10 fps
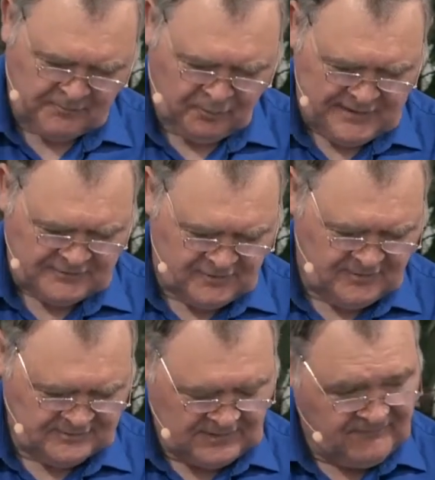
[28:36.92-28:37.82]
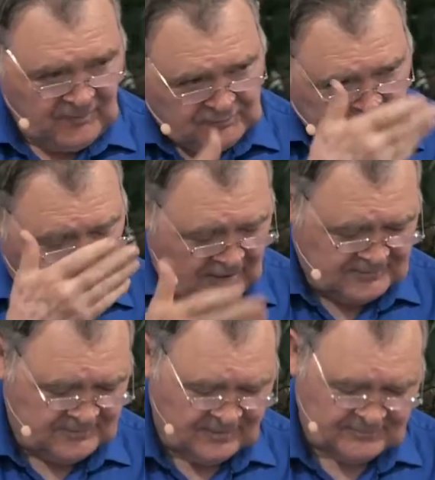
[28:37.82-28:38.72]
preacher. And some folks are
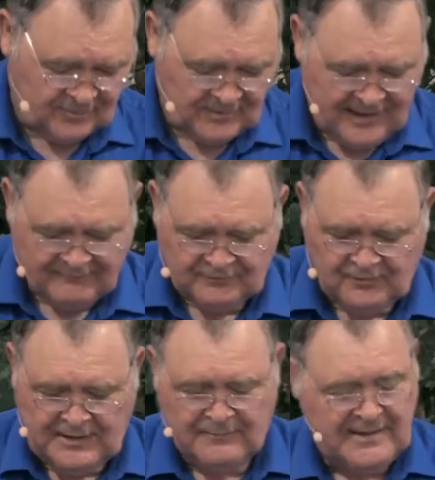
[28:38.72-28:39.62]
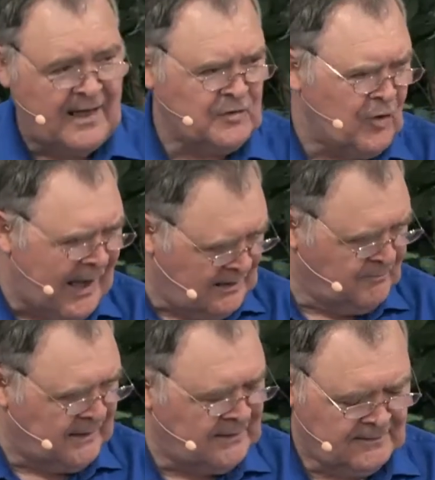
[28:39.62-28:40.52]
watching this on live stream, and now you hate
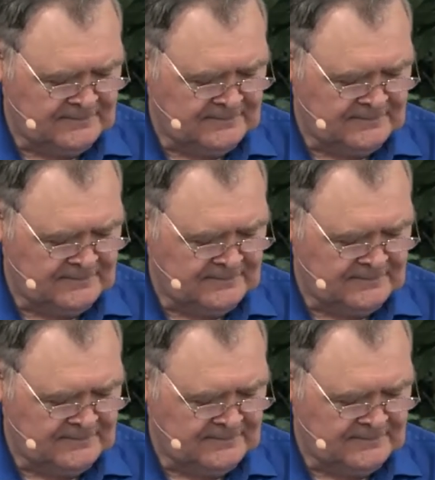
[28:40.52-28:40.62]
me.